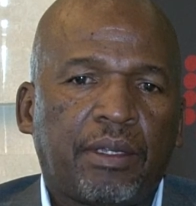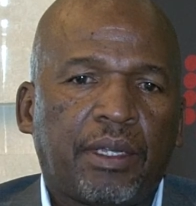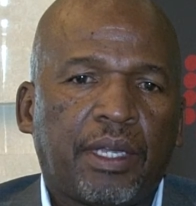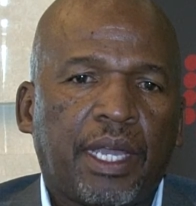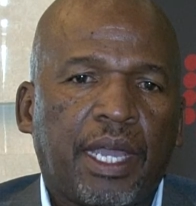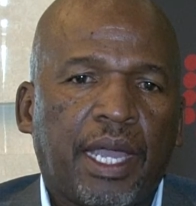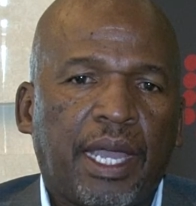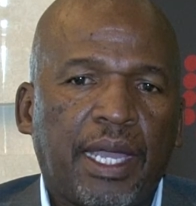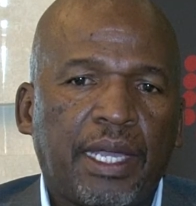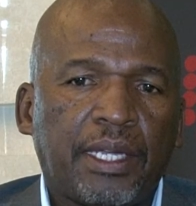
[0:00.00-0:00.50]

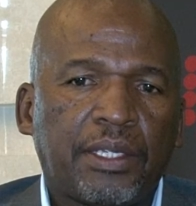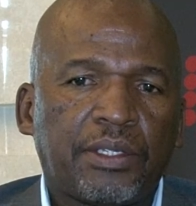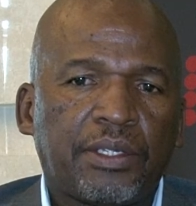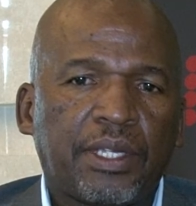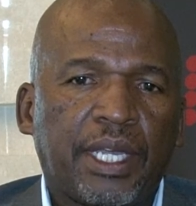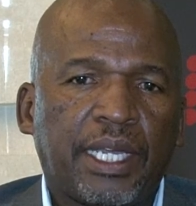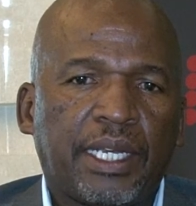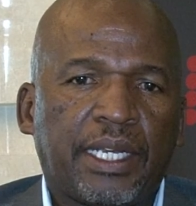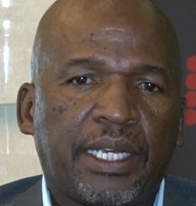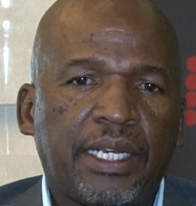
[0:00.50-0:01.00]
has
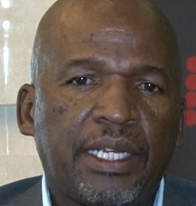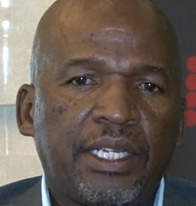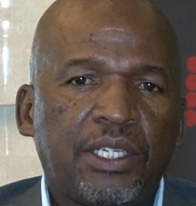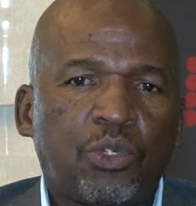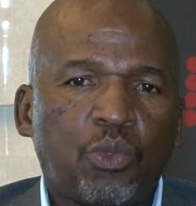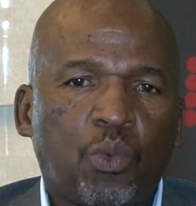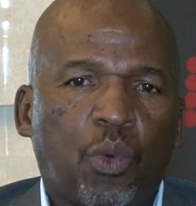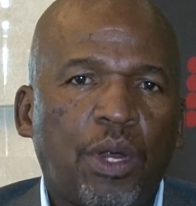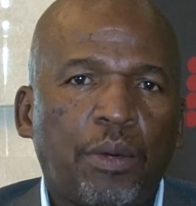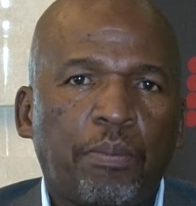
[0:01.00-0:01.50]
at
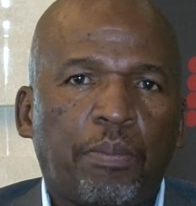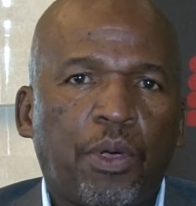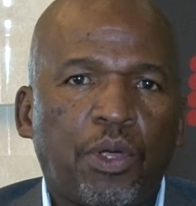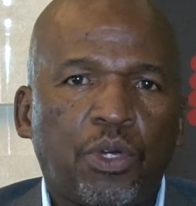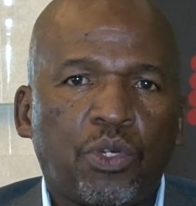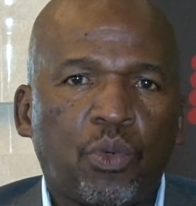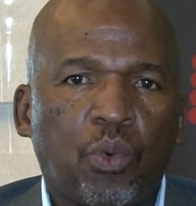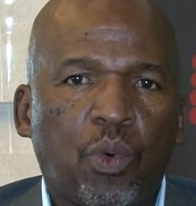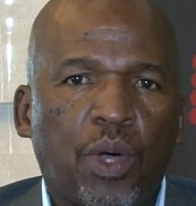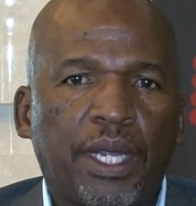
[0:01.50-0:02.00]
least
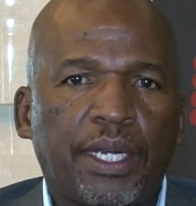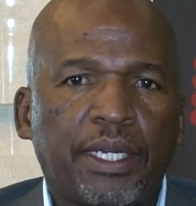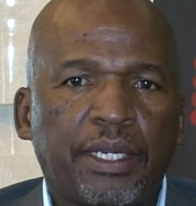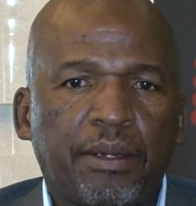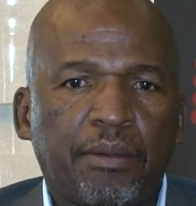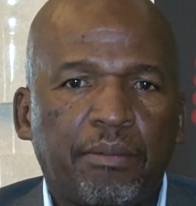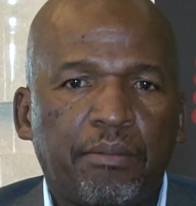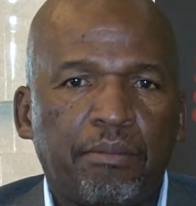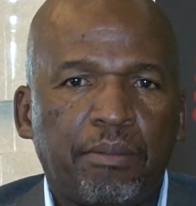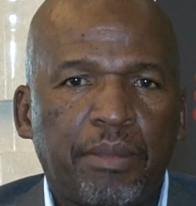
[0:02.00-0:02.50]
1.1
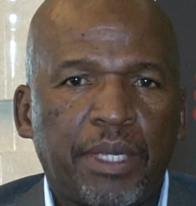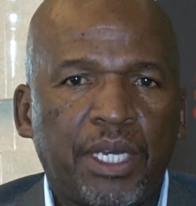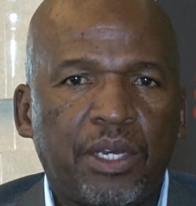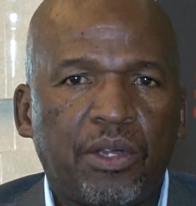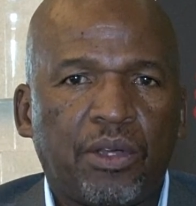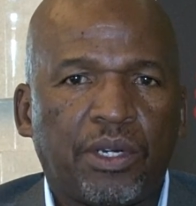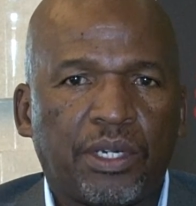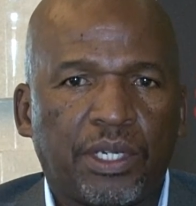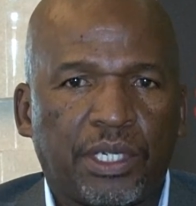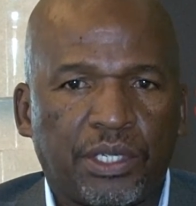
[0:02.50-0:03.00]

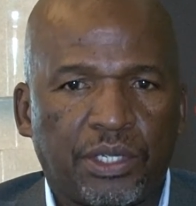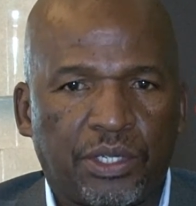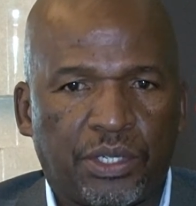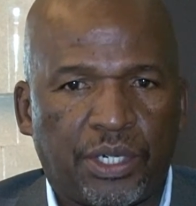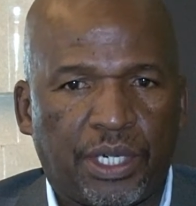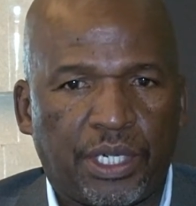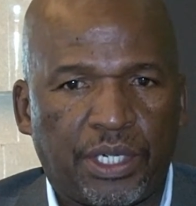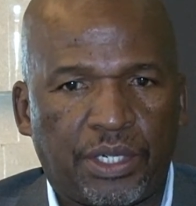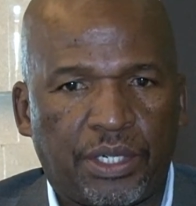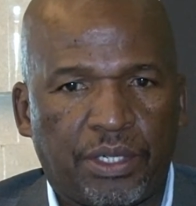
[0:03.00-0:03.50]
million
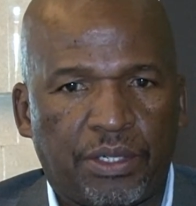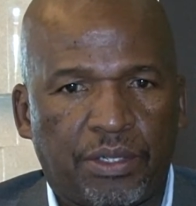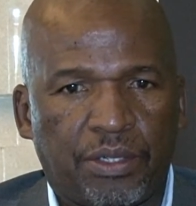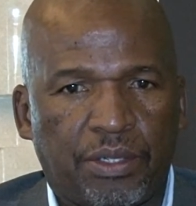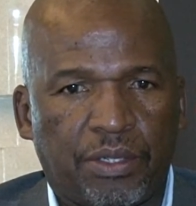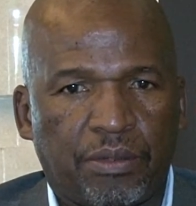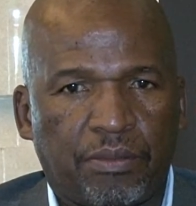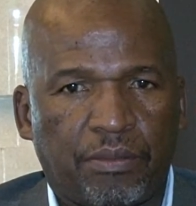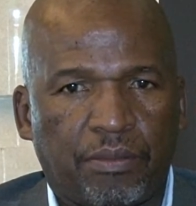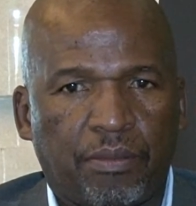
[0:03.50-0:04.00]

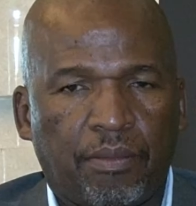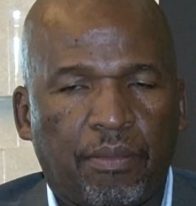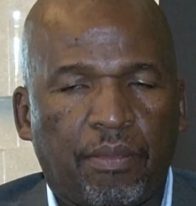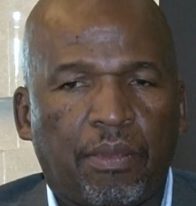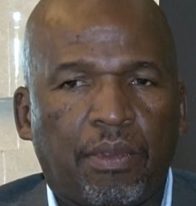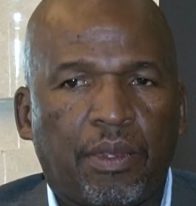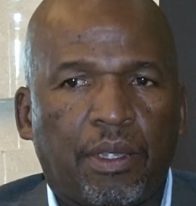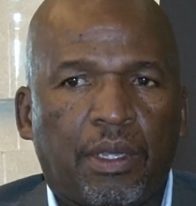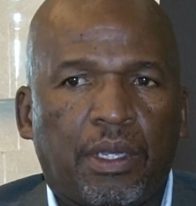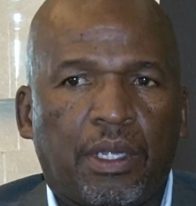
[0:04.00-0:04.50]
registrations.
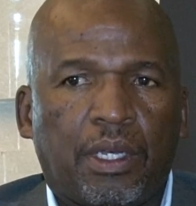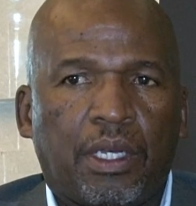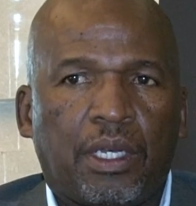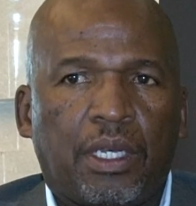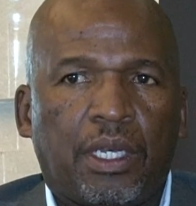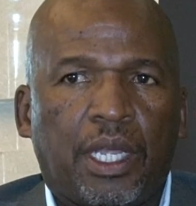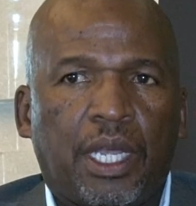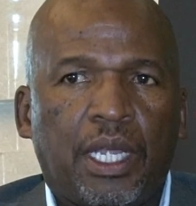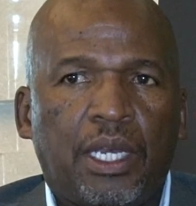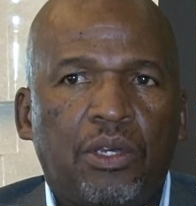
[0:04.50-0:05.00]

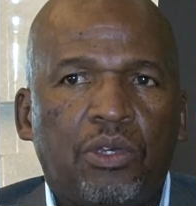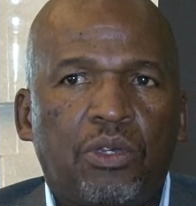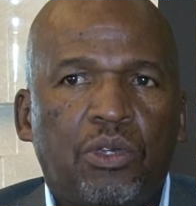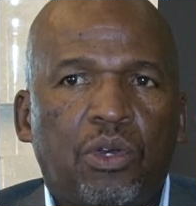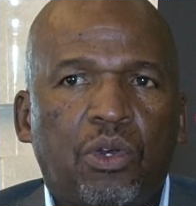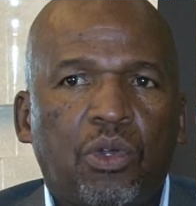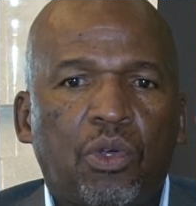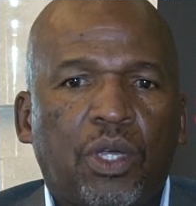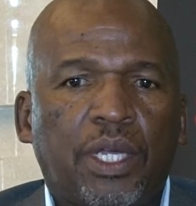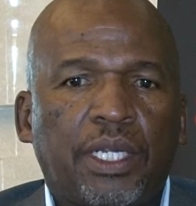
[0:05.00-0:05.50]
Then you
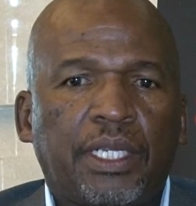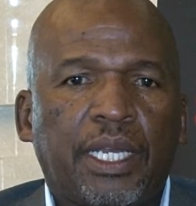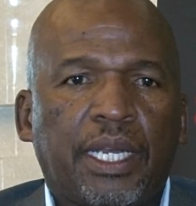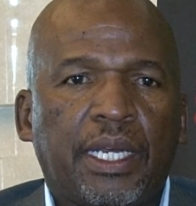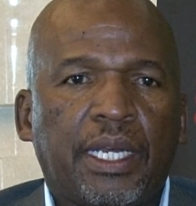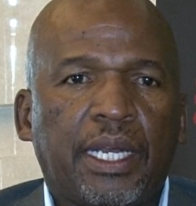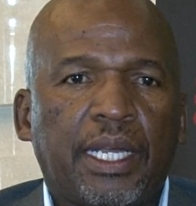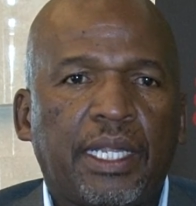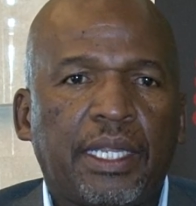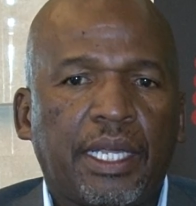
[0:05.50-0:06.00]
look at
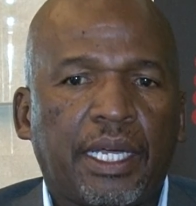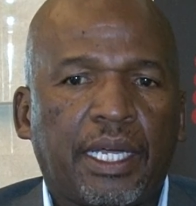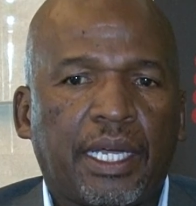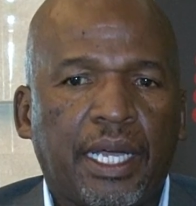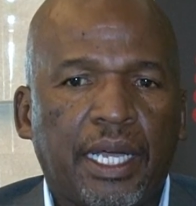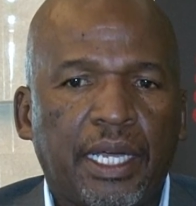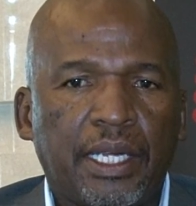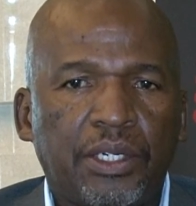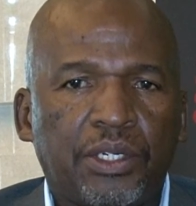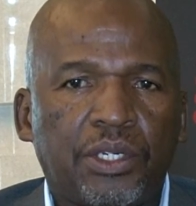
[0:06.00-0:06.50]
another
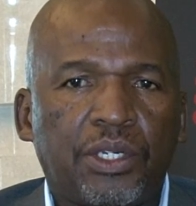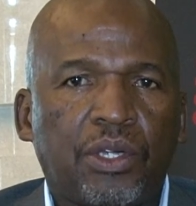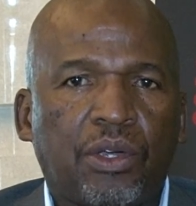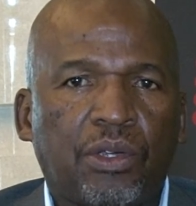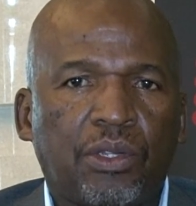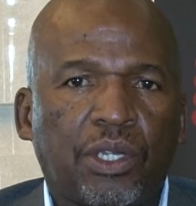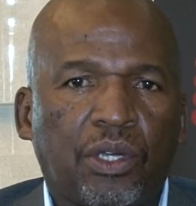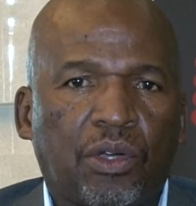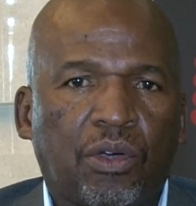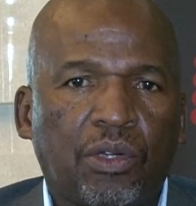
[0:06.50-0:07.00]
country
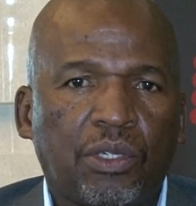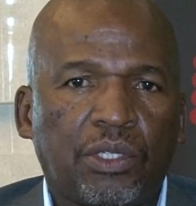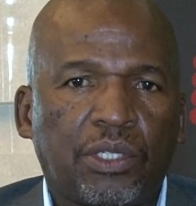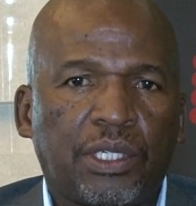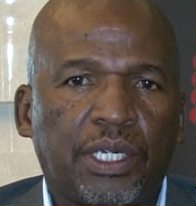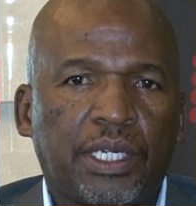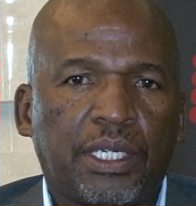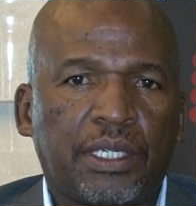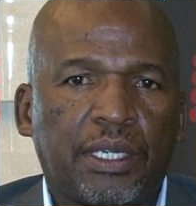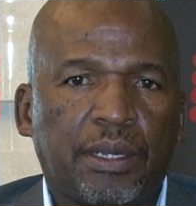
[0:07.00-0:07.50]
on the
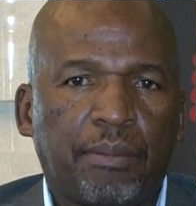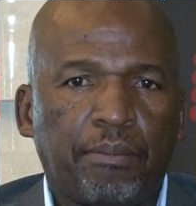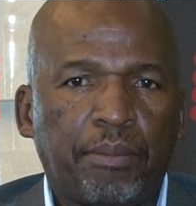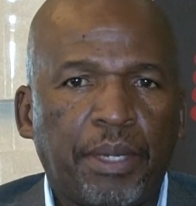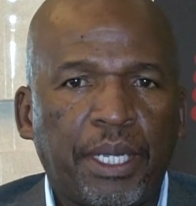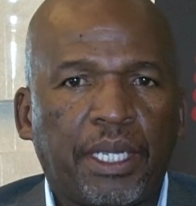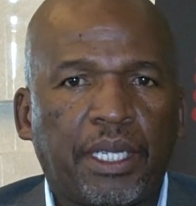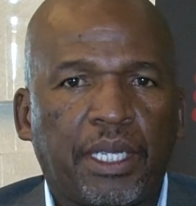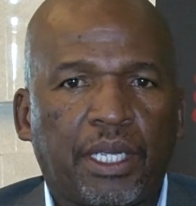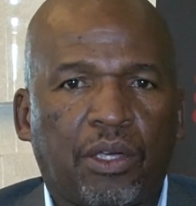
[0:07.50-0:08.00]
continent, a
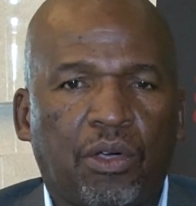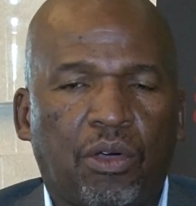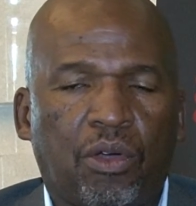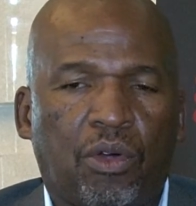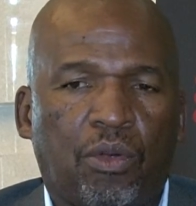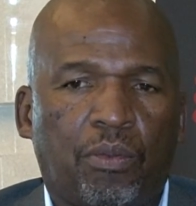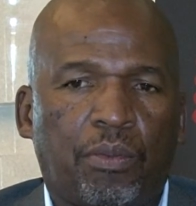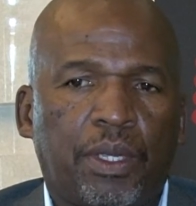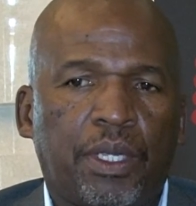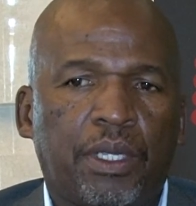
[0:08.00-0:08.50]
big
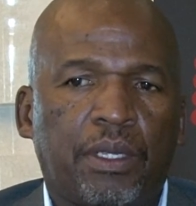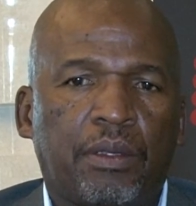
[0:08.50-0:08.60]
economy,